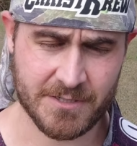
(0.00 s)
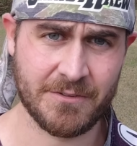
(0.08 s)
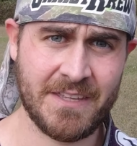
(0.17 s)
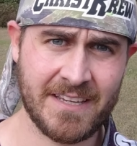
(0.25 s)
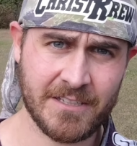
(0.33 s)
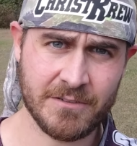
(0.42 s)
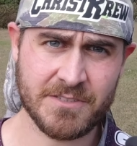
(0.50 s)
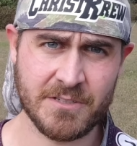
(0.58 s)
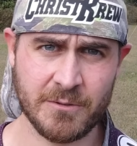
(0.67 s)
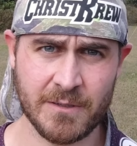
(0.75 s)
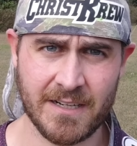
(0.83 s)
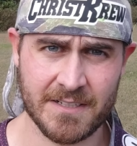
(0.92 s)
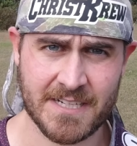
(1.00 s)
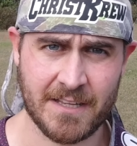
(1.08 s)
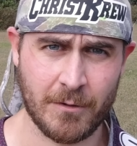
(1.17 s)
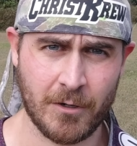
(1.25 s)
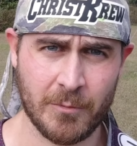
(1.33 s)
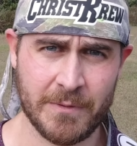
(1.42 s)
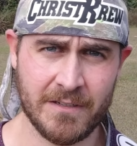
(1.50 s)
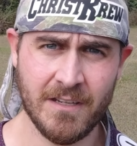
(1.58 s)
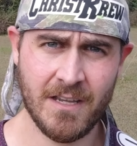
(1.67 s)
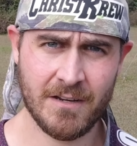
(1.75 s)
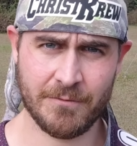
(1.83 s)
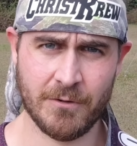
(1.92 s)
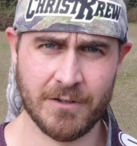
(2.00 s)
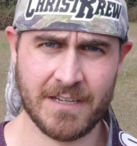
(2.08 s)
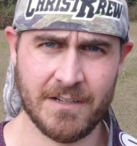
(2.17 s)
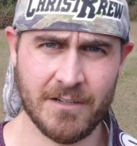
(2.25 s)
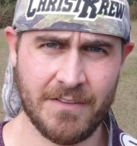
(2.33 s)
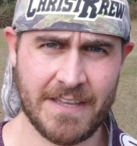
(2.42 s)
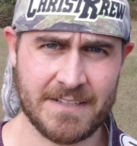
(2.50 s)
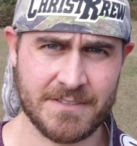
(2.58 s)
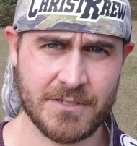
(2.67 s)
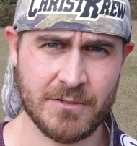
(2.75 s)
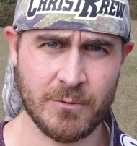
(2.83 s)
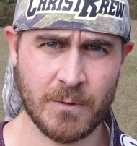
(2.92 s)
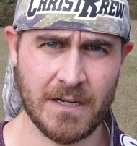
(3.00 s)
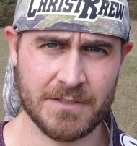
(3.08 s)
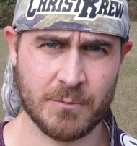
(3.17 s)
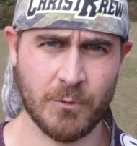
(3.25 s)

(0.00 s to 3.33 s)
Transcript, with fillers: So thank you to uh, Tyler Harman for getting all that to, uh, to